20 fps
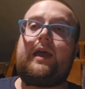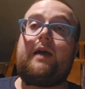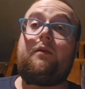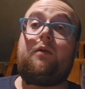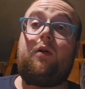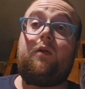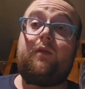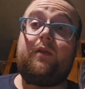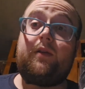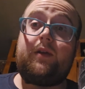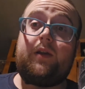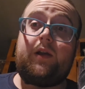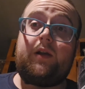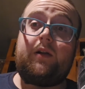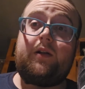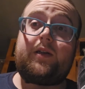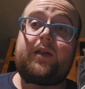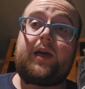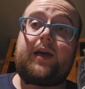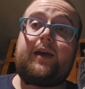Now, over the
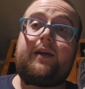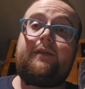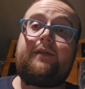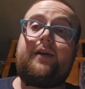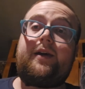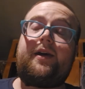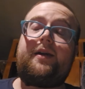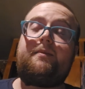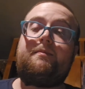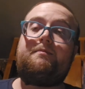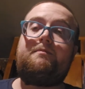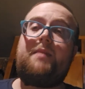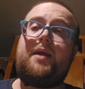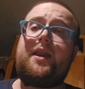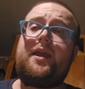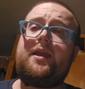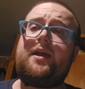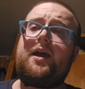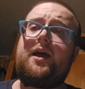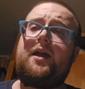years, I've had
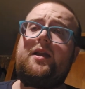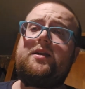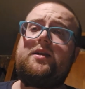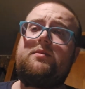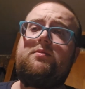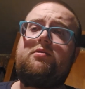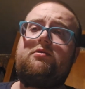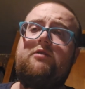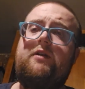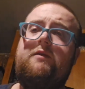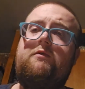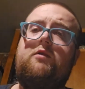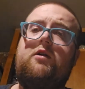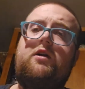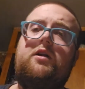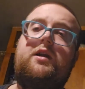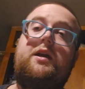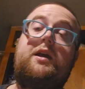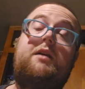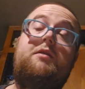many kinds of
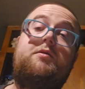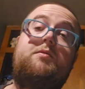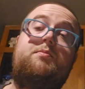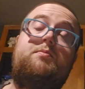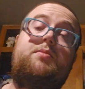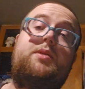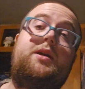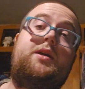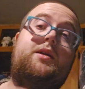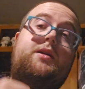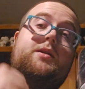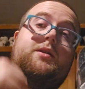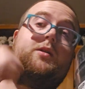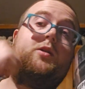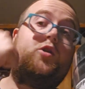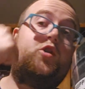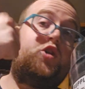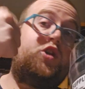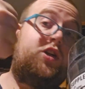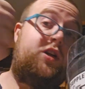pre-workout, be it
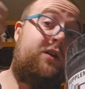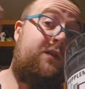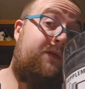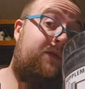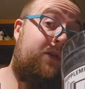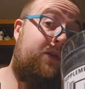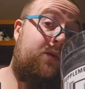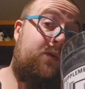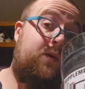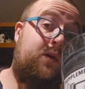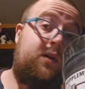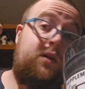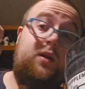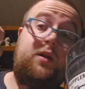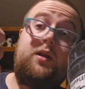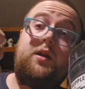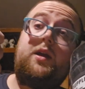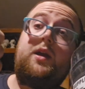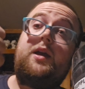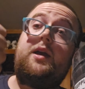G
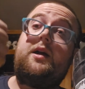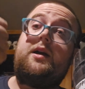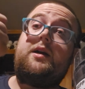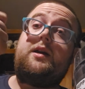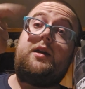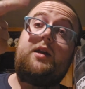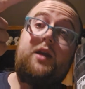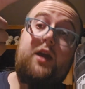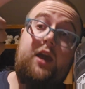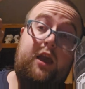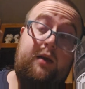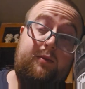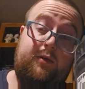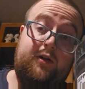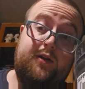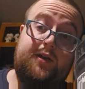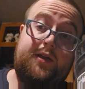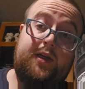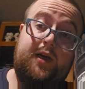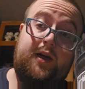Fuel,
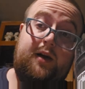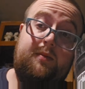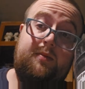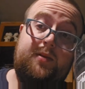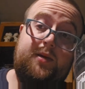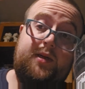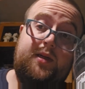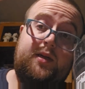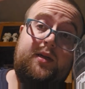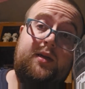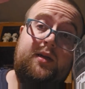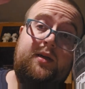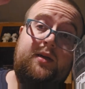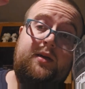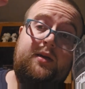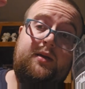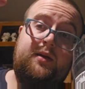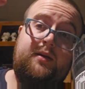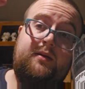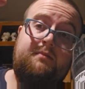Gamer Sups.
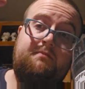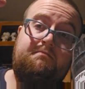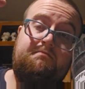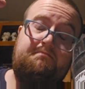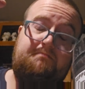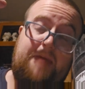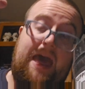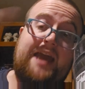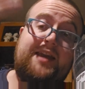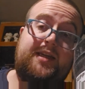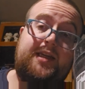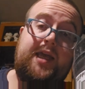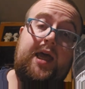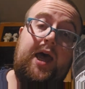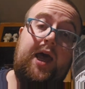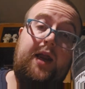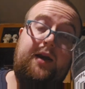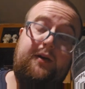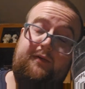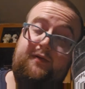That's
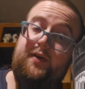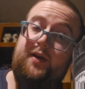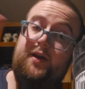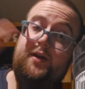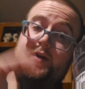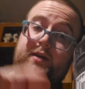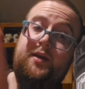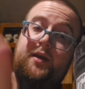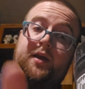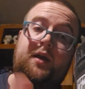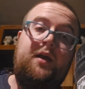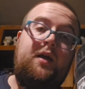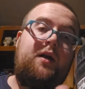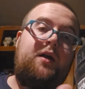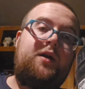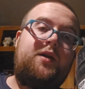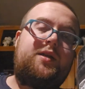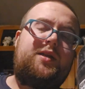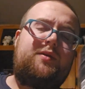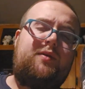kind of it.
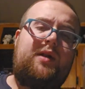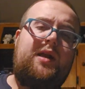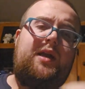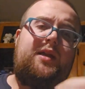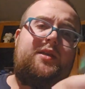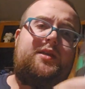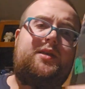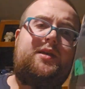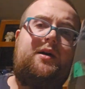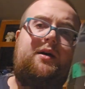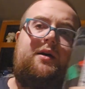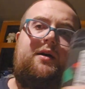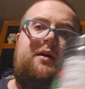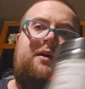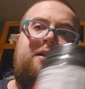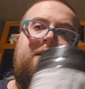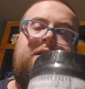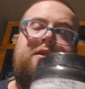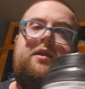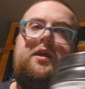So when I
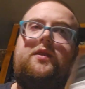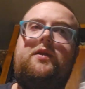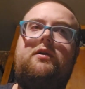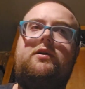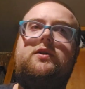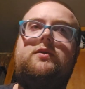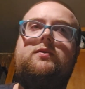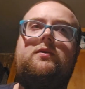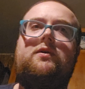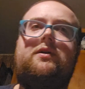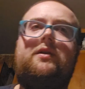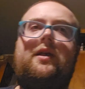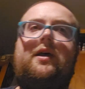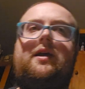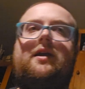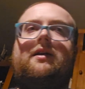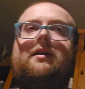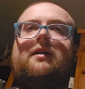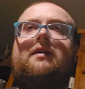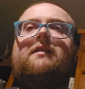saw that those were
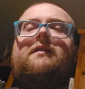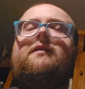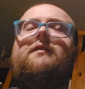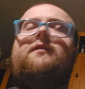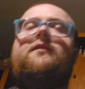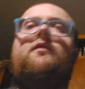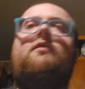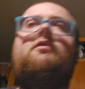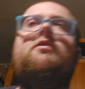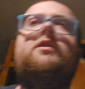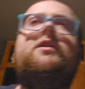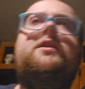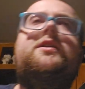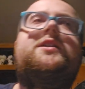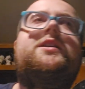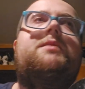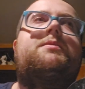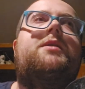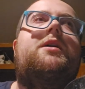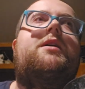like
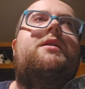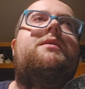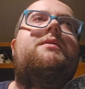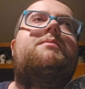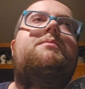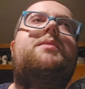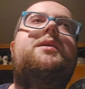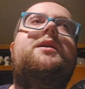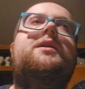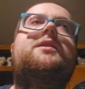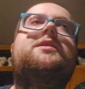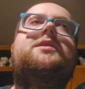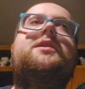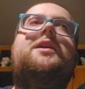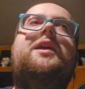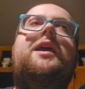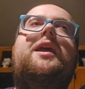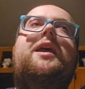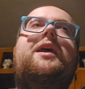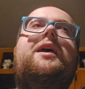40 some odd bucks
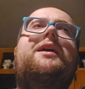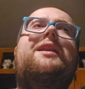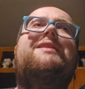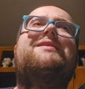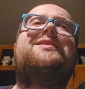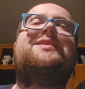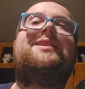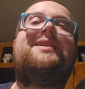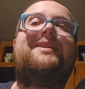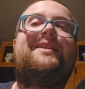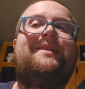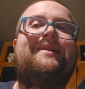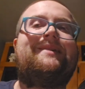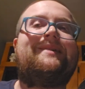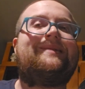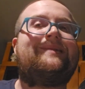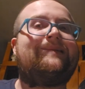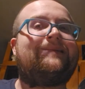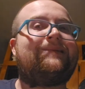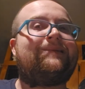a can, I was like,
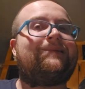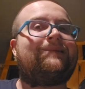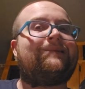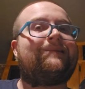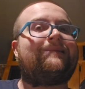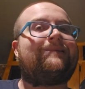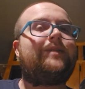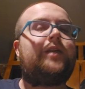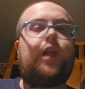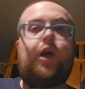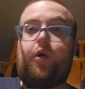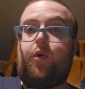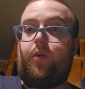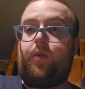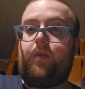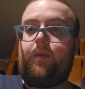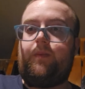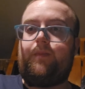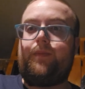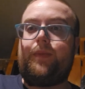
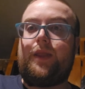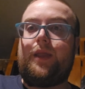no.